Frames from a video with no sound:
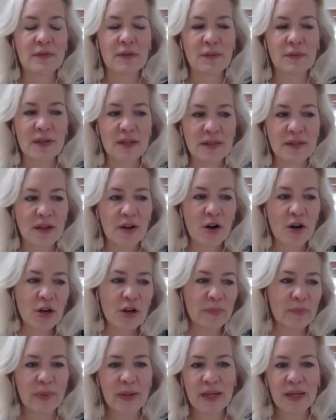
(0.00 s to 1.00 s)
the racing
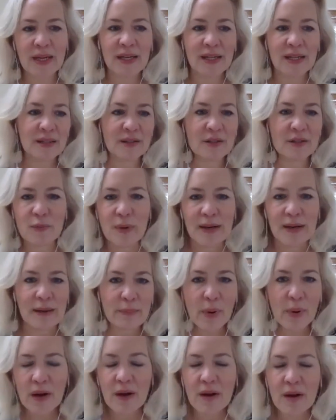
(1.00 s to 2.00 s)
heartbeat and the sweaty
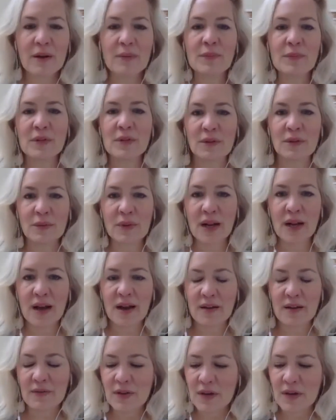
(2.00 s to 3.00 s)
palms or what
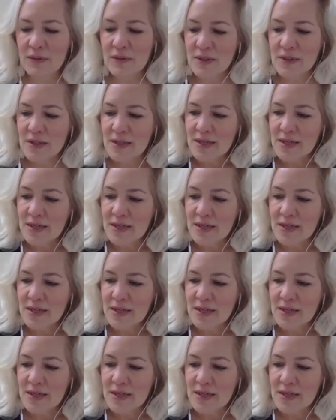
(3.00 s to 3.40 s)
have you.